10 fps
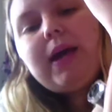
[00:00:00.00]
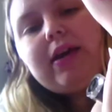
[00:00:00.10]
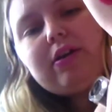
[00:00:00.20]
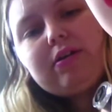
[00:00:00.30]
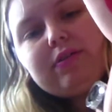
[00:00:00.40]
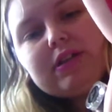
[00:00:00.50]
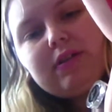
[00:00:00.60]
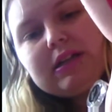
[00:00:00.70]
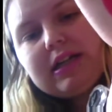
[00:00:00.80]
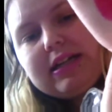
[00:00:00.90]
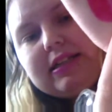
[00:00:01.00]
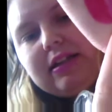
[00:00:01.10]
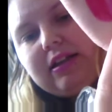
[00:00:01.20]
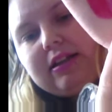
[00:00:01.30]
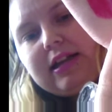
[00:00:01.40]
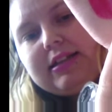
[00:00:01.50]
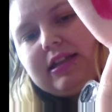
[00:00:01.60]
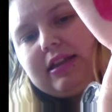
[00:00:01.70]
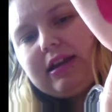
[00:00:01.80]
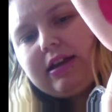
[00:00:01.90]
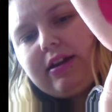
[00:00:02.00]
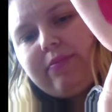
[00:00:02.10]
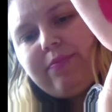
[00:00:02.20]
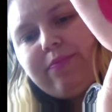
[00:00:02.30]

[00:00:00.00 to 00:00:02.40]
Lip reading: payoff is fantastic. Like, that's it there.